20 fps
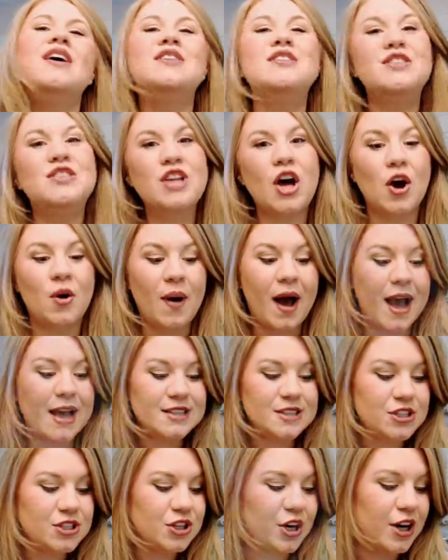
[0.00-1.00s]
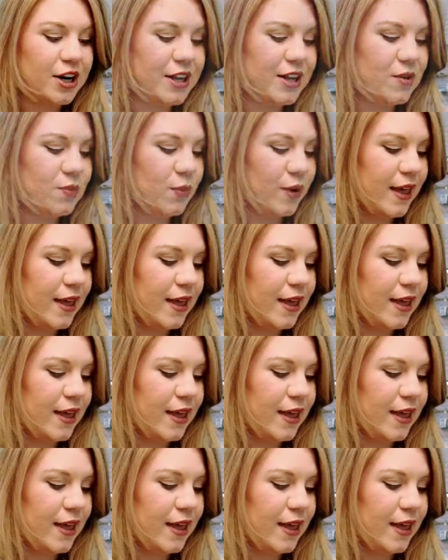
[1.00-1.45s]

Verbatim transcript: So I started